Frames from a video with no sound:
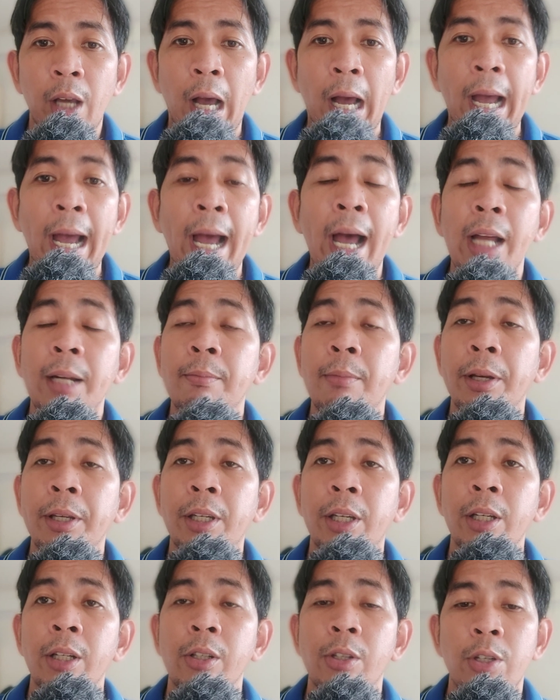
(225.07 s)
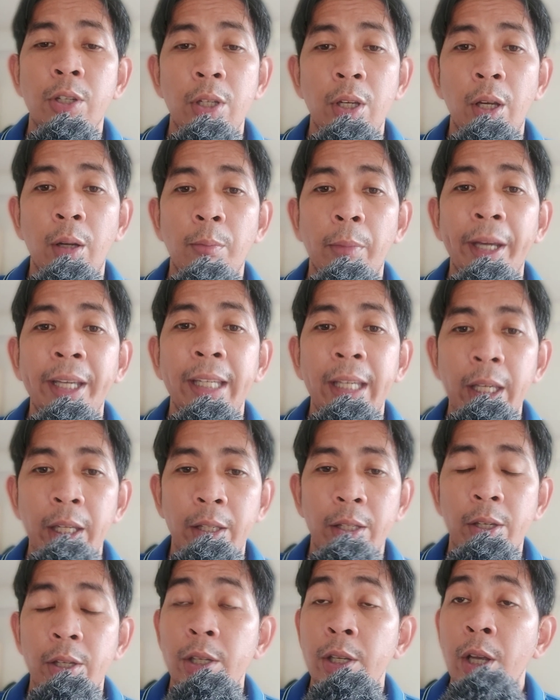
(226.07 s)
I had my
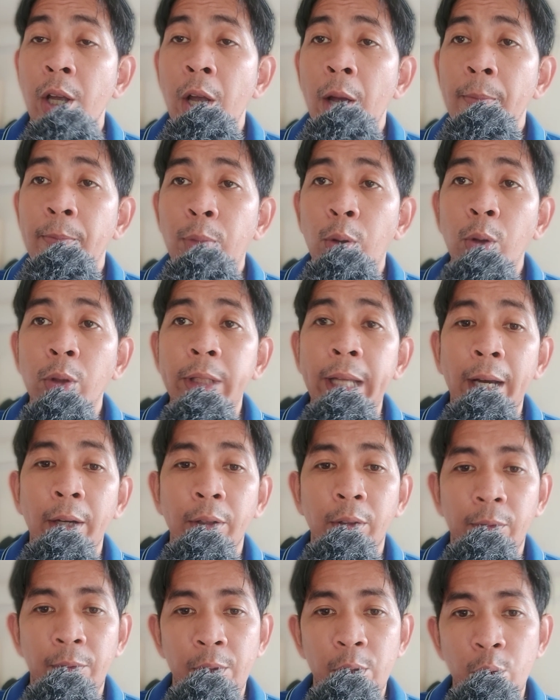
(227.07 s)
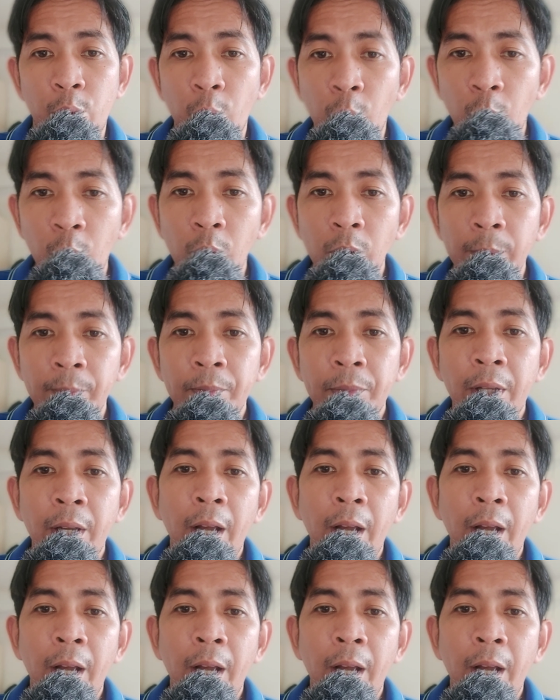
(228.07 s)
kids pulled out of school.